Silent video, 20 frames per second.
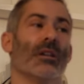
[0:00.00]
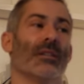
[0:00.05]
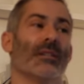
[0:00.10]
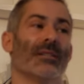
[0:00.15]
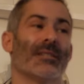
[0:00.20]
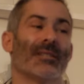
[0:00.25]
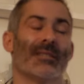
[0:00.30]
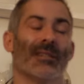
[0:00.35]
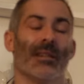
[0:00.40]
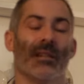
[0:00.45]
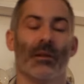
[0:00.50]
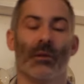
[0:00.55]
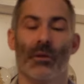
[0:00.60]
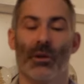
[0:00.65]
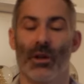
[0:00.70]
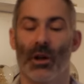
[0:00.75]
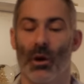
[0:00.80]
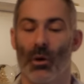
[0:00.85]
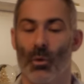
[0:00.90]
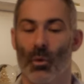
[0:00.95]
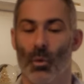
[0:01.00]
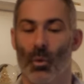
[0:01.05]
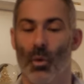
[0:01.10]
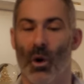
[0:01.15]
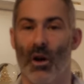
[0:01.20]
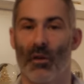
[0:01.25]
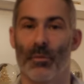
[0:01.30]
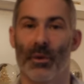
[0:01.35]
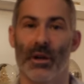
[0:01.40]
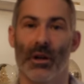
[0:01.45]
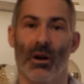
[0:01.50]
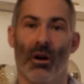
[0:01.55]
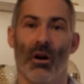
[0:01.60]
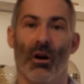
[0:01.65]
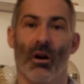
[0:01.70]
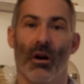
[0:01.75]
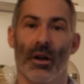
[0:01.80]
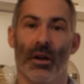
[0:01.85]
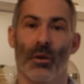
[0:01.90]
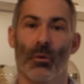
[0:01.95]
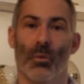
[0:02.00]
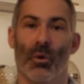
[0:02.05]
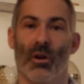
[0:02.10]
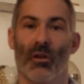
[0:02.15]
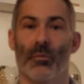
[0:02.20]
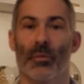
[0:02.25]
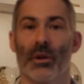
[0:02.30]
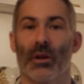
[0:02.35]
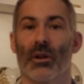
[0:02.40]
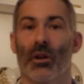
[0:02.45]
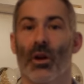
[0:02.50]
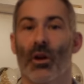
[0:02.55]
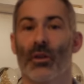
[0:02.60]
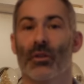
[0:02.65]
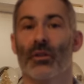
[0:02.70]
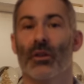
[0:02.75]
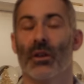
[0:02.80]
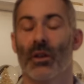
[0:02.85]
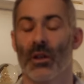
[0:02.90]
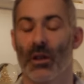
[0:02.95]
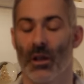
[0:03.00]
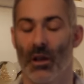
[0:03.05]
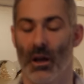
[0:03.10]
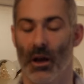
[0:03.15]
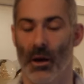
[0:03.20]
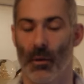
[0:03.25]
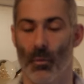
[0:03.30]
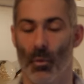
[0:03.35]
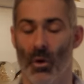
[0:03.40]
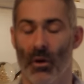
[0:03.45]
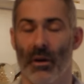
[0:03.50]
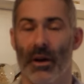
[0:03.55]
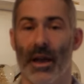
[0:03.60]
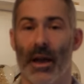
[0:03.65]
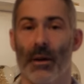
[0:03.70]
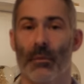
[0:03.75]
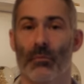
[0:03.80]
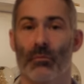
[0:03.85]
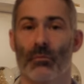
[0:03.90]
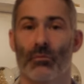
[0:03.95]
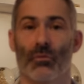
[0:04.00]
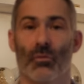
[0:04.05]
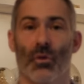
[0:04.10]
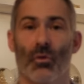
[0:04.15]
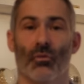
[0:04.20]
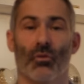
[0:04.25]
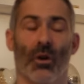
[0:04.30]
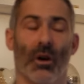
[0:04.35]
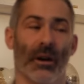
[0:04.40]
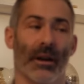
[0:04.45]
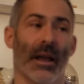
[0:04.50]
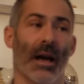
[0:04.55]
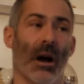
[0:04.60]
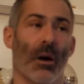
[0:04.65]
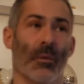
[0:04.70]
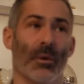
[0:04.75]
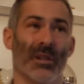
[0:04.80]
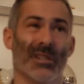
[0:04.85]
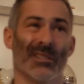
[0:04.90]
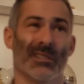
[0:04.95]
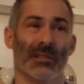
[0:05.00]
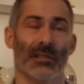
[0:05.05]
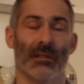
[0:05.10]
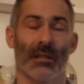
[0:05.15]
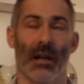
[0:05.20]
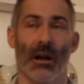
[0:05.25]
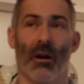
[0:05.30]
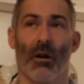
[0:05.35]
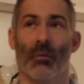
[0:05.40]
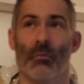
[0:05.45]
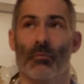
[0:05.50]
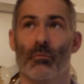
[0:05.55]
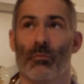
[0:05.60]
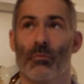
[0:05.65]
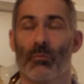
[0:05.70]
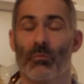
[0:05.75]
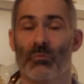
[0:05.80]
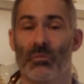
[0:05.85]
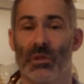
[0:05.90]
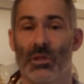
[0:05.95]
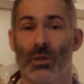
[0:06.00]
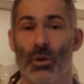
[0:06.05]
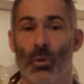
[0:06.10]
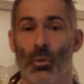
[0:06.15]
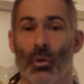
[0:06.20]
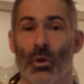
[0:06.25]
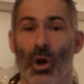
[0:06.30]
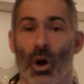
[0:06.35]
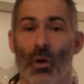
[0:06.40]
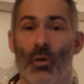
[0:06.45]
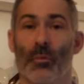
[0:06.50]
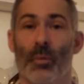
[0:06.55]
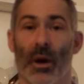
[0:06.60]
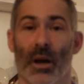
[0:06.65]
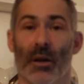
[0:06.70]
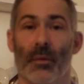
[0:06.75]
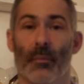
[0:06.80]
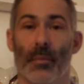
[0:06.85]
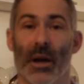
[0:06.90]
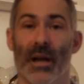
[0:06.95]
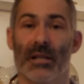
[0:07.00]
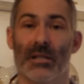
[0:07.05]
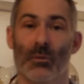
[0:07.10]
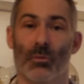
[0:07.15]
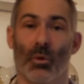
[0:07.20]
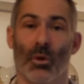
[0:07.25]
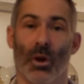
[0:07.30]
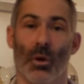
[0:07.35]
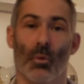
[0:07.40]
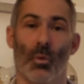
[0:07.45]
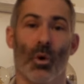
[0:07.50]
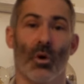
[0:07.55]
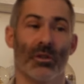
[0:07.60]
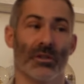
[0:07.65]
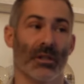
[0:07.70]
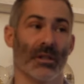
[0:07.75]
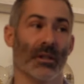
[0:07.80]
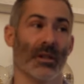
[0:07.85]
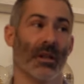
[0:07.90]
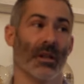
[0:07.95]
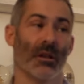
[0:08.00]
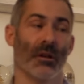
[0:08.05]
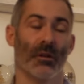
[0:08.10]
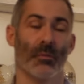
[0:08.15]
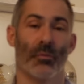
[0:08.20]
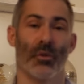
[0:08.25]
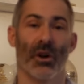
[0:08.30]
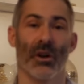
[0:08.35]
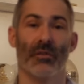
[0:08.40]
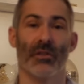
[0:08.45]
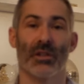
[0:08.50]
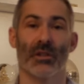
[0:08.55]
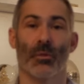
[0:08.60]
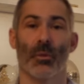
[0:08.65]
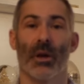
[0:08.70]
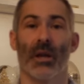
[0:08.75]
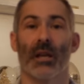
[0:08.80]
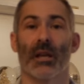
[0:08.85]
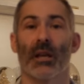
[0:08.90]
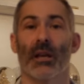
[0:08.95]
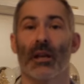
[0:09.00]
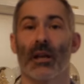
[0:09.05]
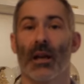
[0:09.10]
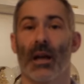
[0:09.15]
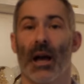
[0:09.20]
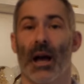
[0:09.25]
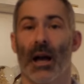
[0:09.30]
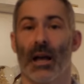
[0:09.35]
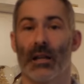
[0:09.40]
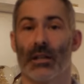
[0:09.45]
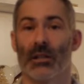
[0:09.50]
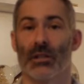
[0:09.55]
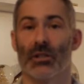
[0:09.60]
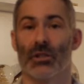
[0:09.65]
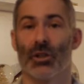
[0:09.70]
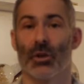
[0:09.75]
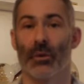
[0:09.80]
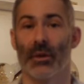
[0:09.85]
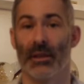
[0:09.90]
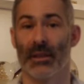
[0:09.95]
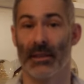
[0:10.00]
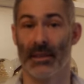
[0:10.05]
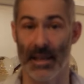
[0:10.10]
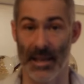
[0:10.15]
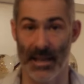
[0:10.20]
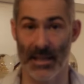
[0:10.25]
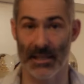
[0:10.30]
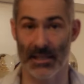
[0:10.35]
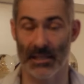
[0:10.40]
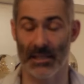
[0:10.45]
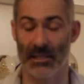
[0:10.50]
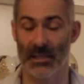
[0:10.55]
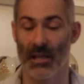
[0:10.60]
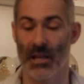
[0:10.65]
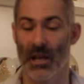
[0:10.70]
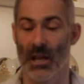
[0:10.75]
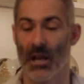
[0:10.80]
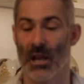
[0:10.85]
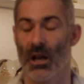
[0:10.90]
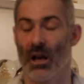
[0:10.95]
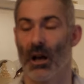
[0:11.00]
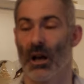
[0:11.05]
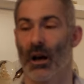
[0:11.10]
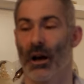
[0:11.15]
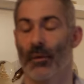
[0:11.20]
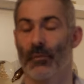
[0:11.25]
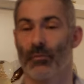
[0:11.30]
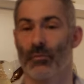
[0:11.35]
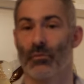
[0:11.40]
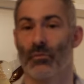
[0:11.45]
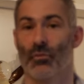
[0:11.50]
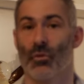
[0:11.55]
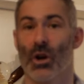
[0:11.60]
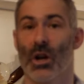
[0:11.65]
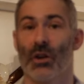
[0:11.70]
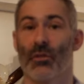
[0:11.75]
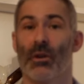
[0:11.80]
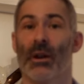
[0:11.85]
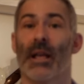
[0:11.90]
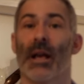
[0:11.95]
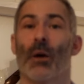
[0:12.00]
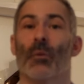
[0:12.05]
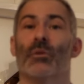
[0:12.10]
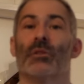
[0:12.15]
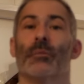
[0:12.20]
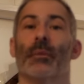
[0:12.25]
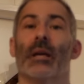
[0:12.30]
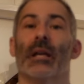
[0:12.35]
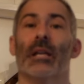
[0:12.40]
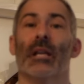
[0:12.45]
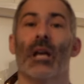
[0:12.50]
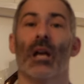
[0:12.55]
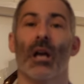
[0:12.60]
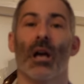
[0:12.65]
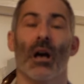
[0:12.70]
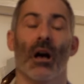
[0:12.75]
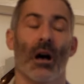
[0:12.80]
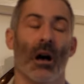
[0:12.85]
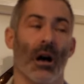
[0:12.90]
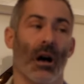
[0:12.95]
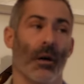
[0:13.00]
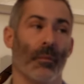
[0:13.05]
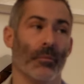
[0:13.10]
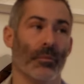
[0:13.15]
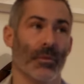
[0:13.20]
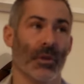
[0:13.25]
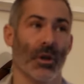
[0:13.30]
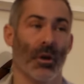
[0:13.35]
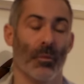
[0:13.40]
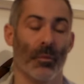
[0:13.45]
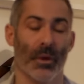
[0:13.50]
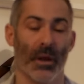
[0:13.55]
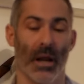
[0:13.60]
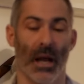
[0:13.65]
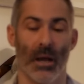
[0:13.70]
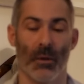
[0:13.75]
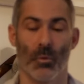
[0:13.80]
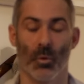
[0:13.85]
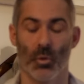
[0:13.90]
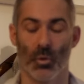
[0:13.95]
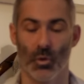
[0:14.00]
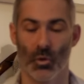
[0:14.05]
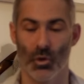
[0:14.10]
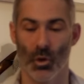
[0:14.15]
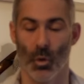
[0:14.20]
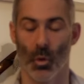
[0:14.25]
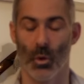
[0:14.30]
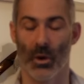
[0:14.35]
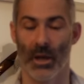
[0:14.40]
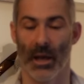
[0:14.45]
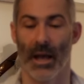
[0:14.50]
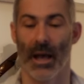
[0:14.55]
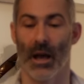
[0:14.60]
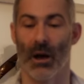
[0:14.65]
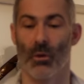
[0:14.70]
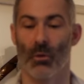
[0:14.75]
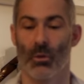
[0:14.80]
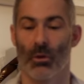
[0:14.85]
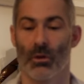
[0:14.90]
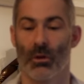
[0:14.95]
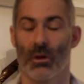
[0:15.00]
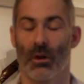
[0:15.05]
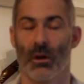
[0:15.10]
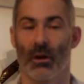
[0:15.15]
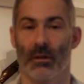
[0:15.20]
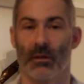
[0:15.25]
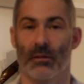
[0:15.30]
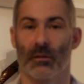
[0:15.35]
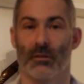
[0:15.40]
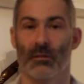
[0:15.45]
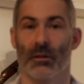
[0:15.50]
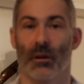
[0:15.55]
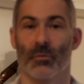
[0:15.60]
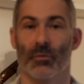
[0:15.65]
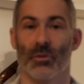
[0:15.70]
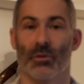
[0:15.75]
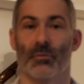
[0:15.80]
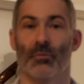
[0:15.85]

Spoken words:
see, you know, where I've been high, where I've been low. Where I am right now is that I'm still low, but compared to what I was in the previous week, and doing this really, really helps me. You know, being able to talk it out, and I'm